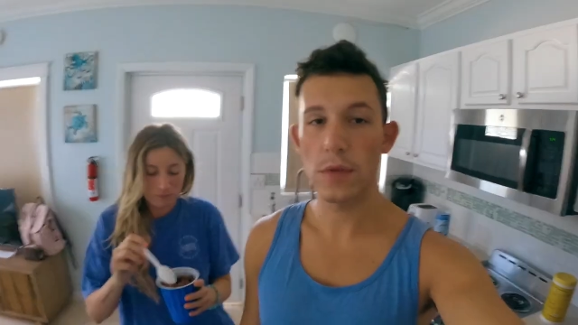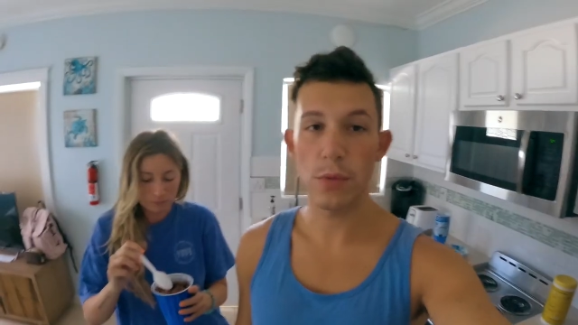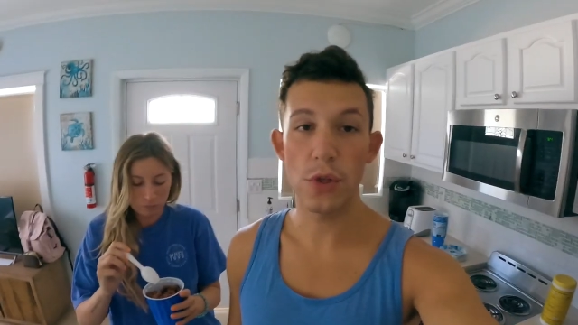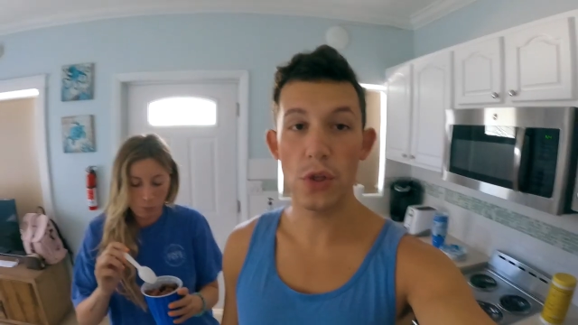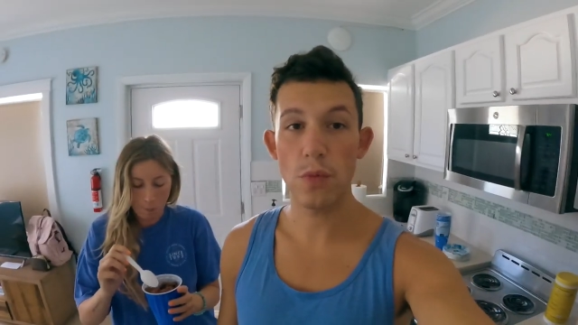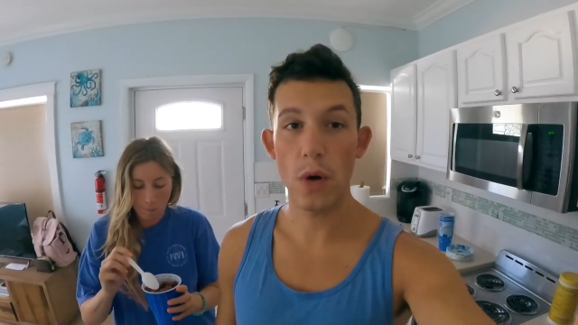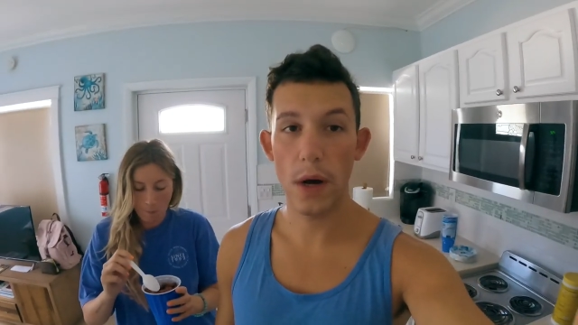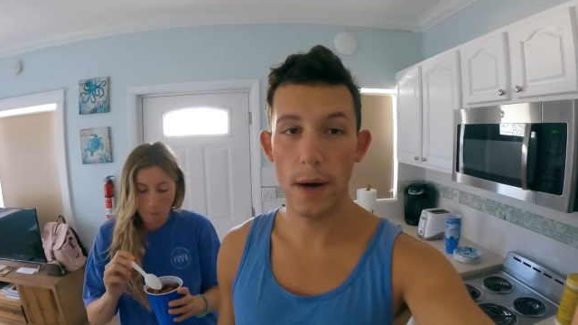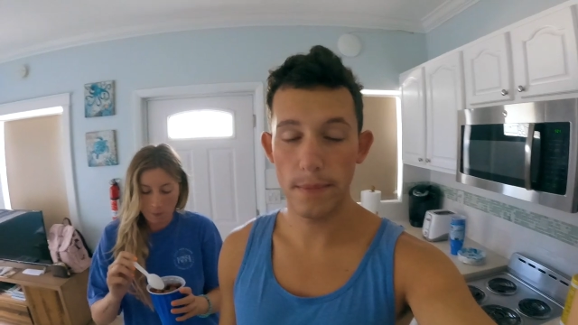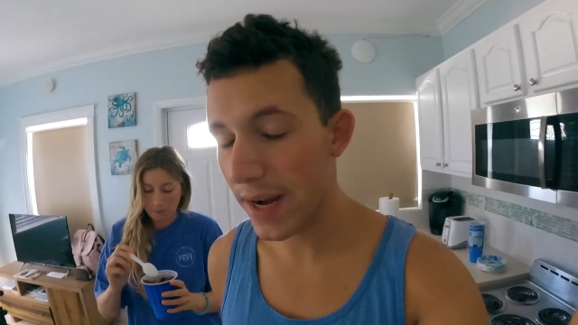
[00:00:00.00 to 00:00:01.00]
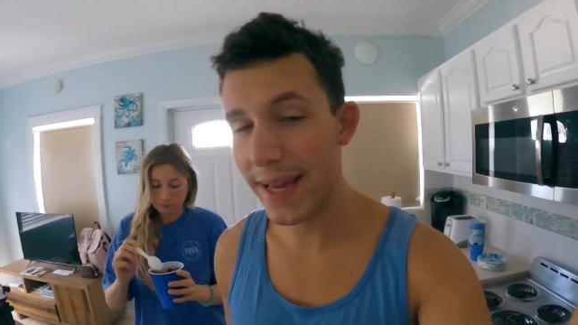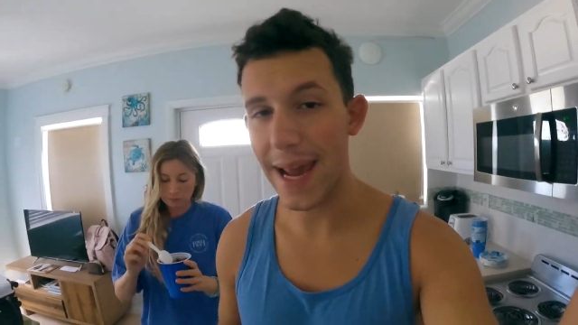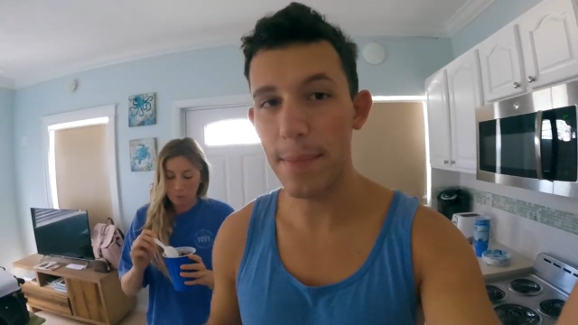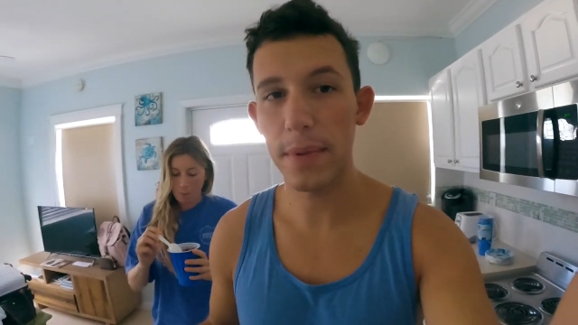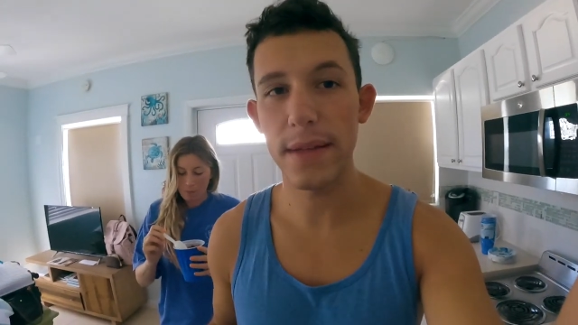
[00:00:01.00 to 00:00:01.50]
Speaker 1: So we just woke up. We had a
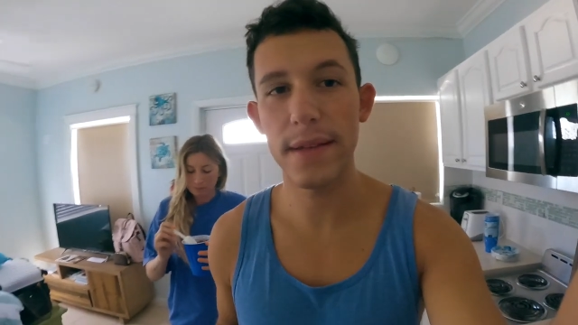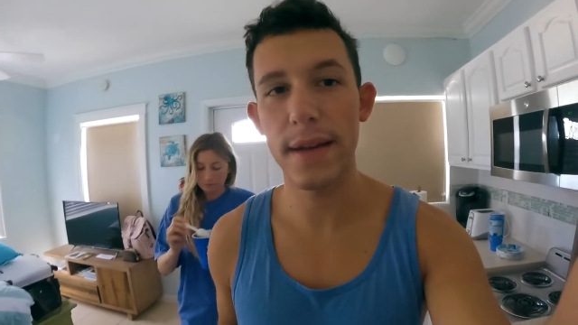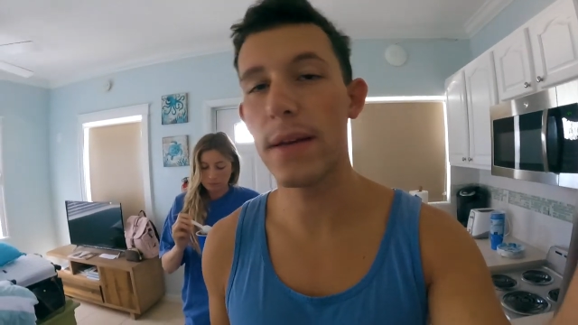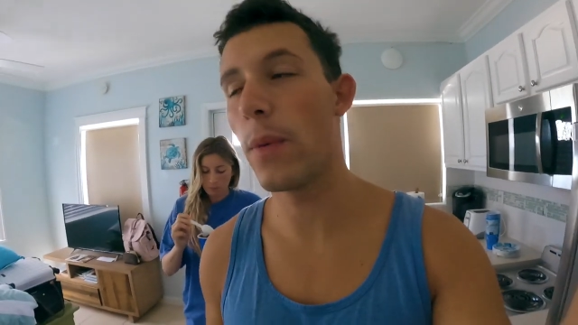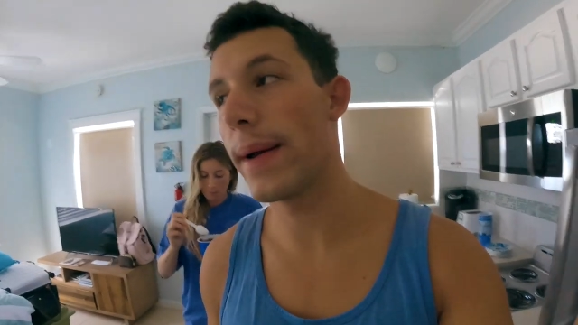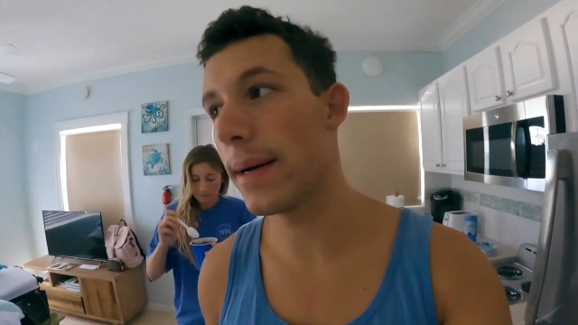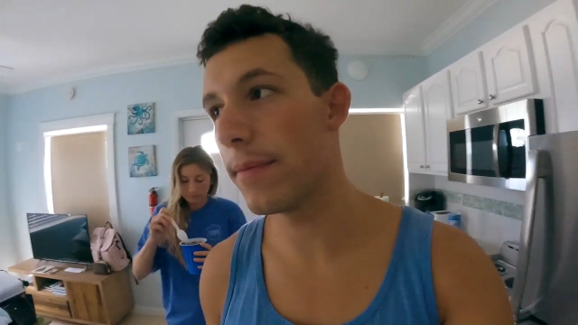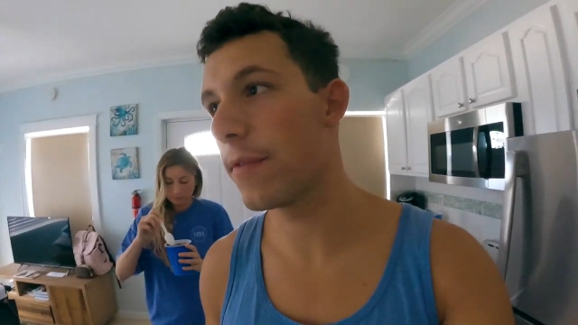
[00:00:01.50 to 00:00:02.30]
game plan today to wake up